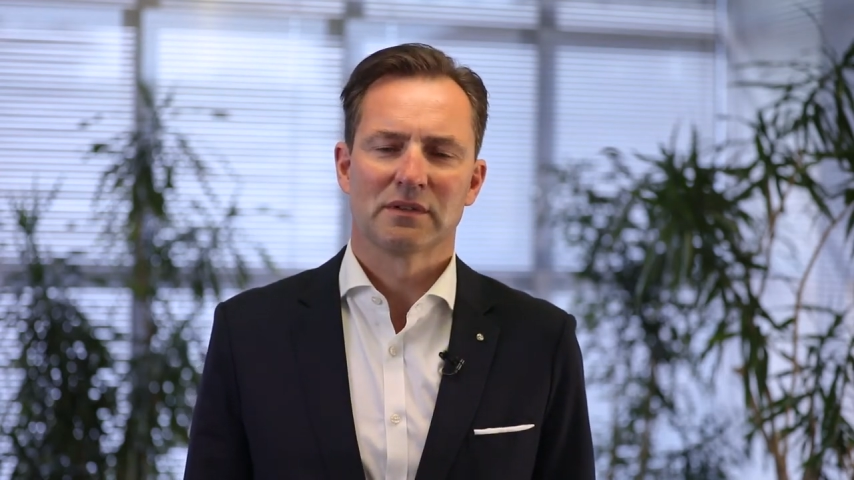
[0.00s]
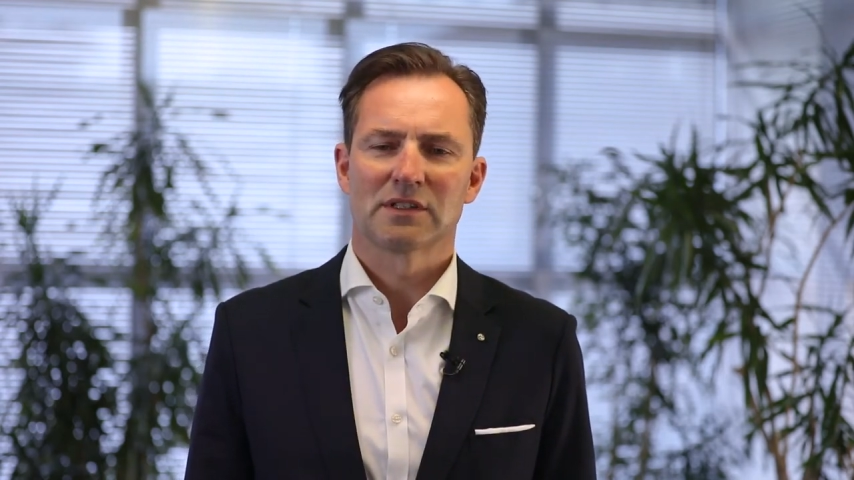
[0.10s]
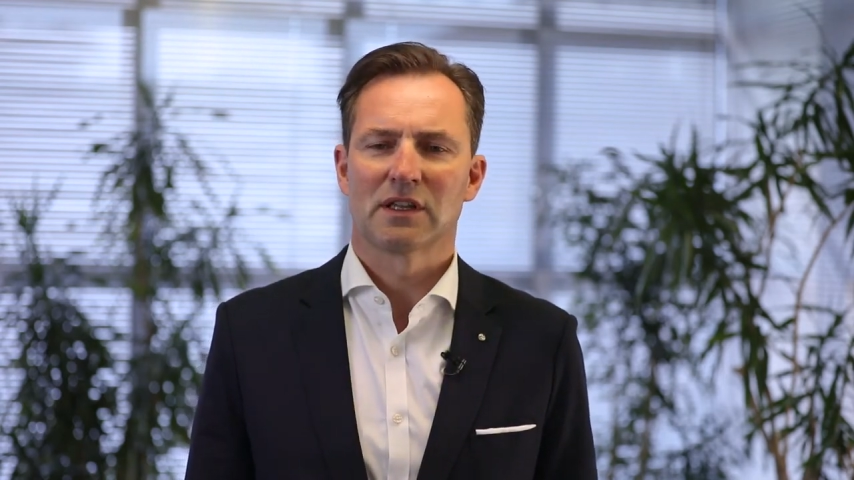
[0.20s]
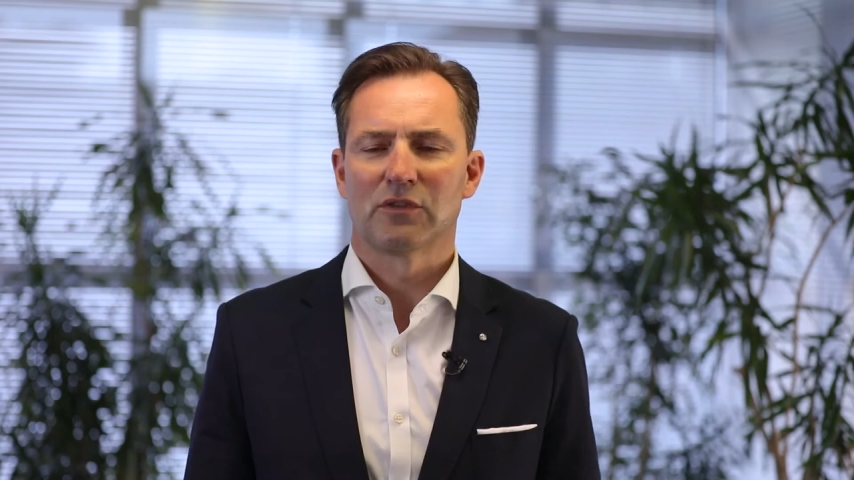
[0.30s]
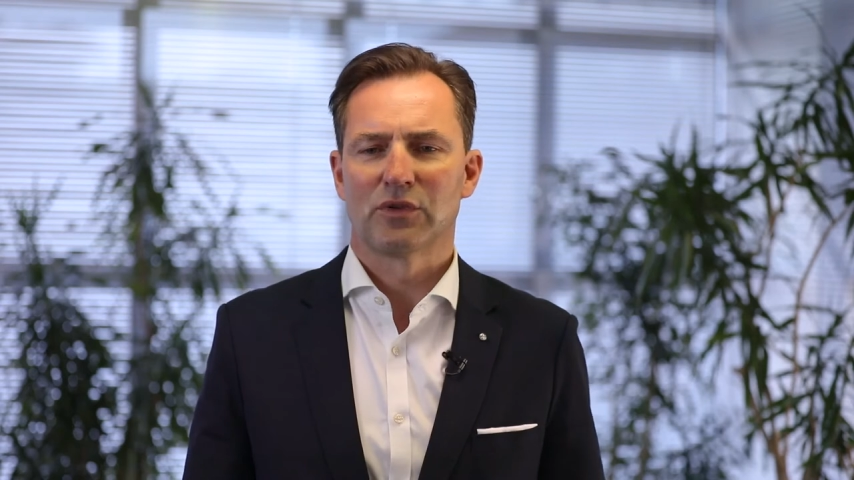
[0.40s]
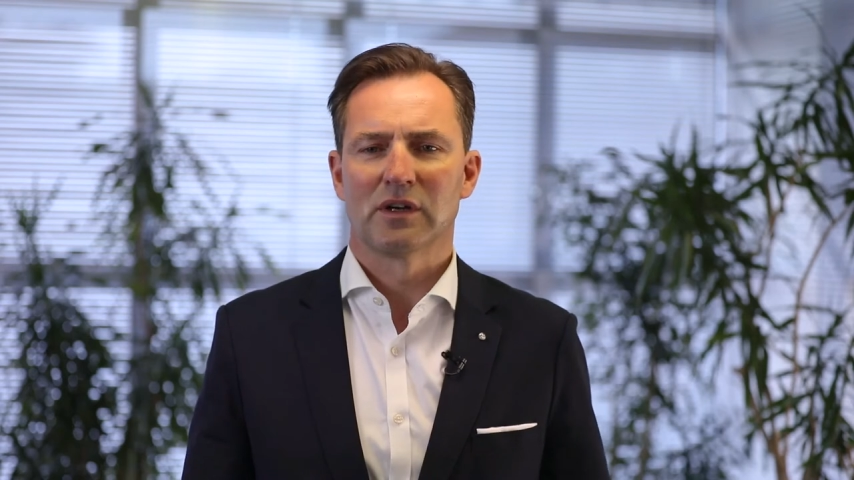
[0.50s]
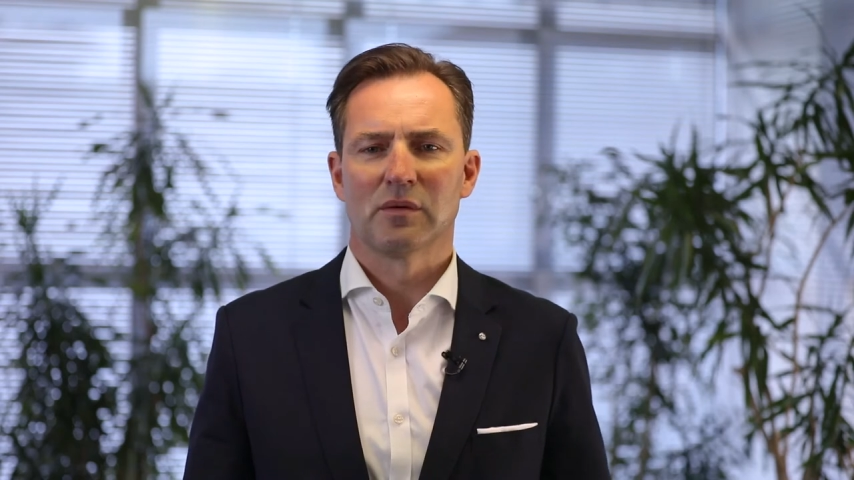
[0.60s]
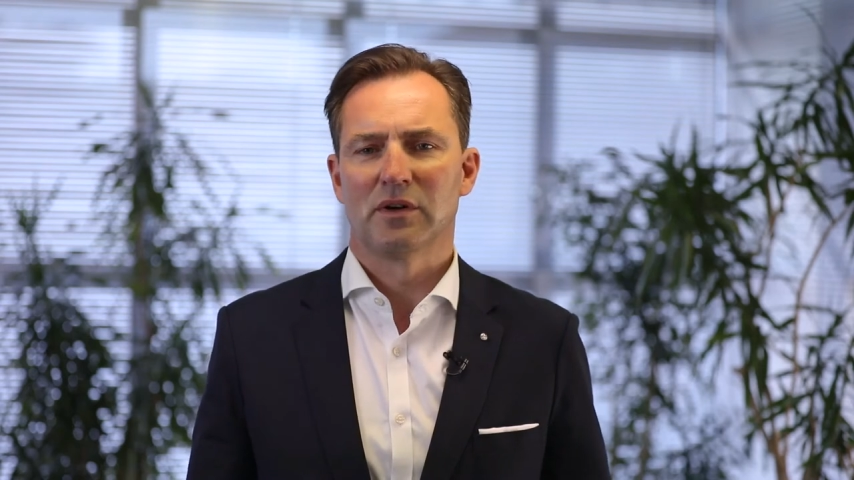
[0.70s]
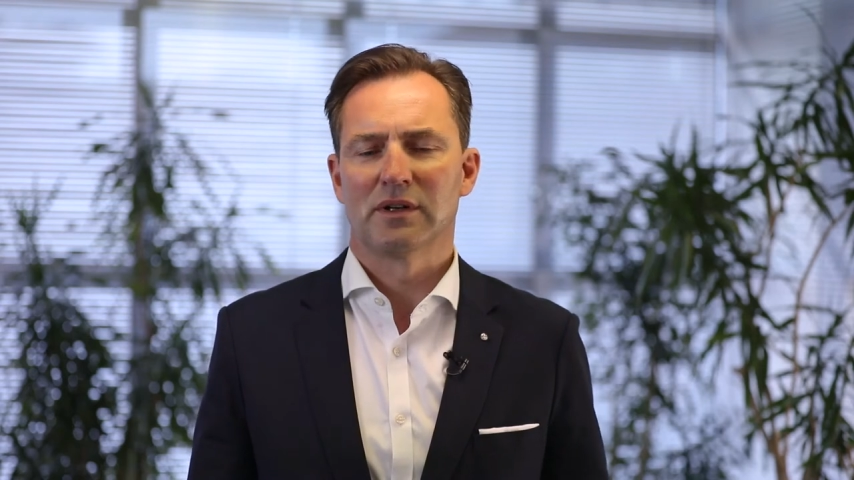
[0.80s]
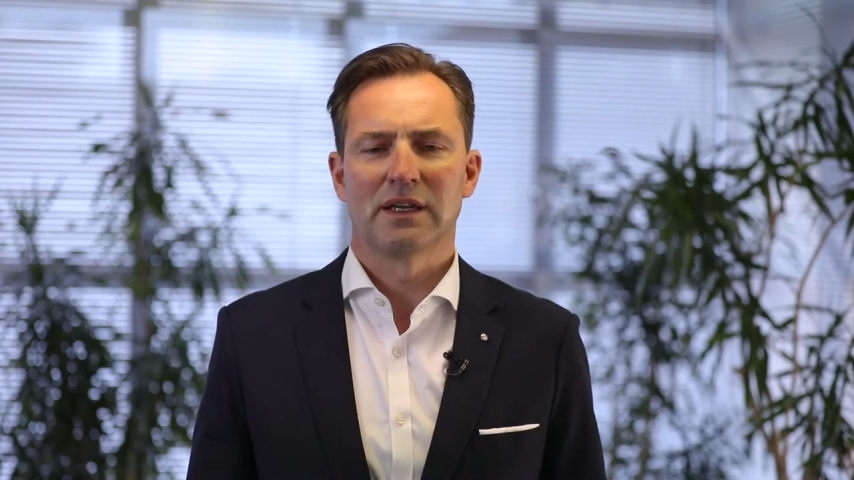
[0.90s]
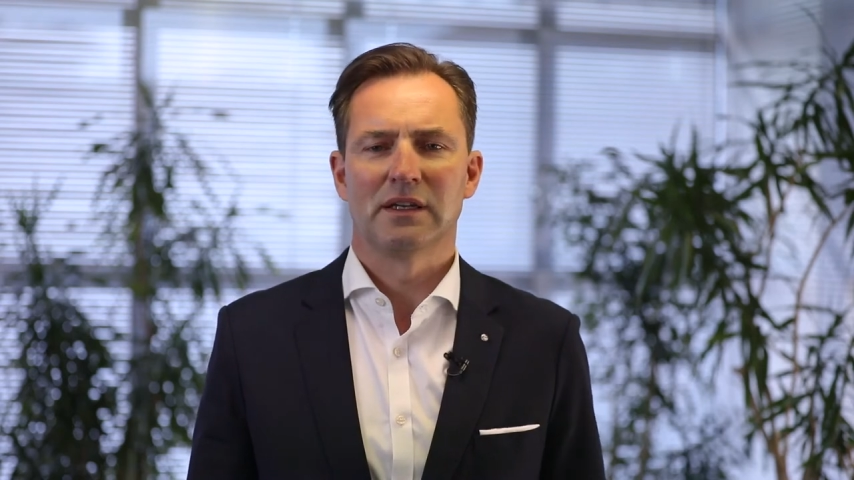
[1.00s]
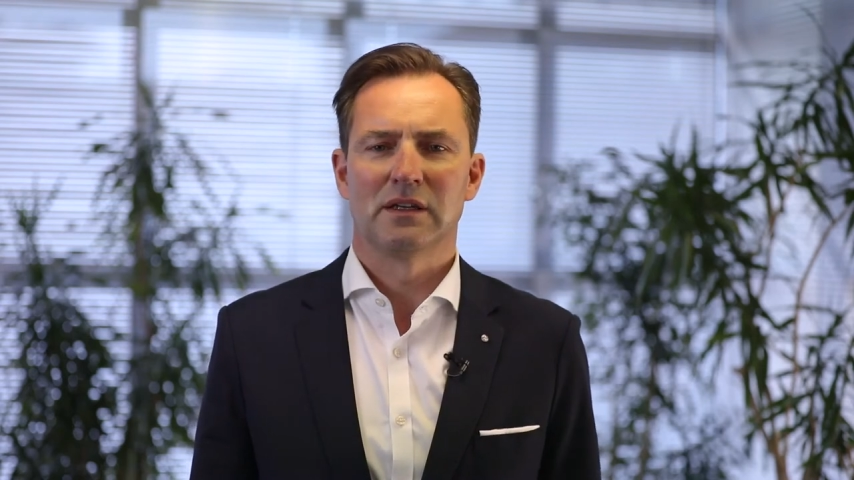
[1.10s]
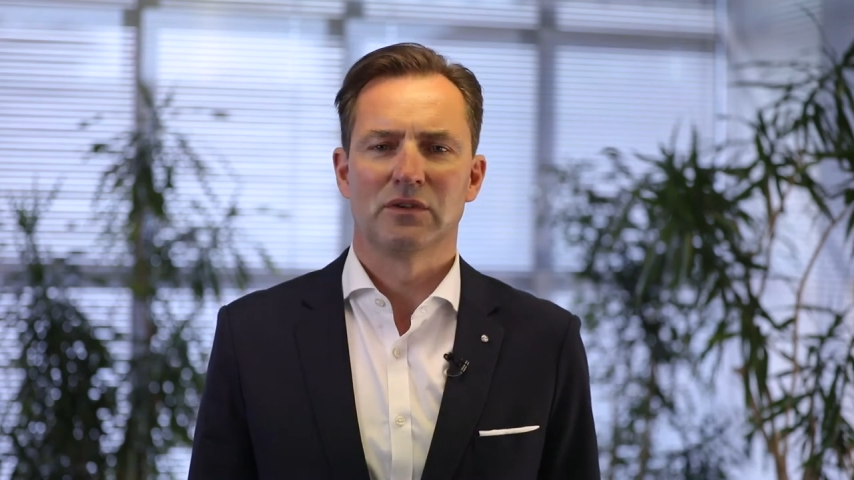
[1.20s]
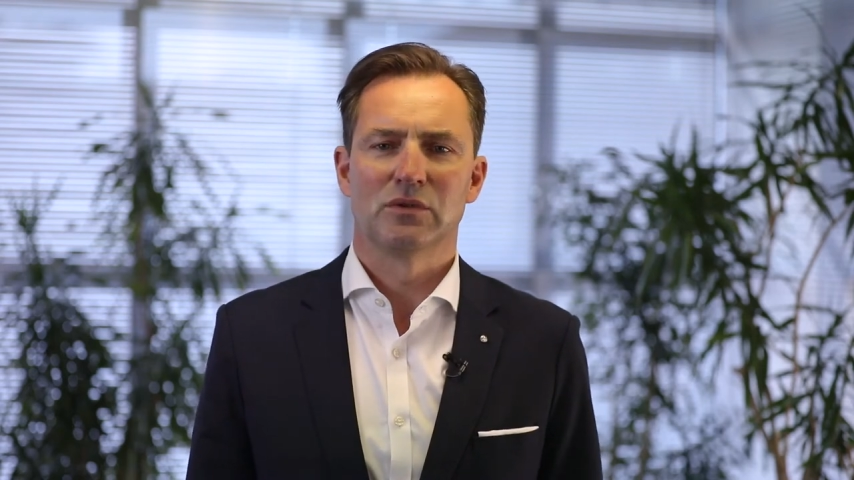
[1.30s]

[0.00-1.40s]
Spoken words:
In South Africa, about 80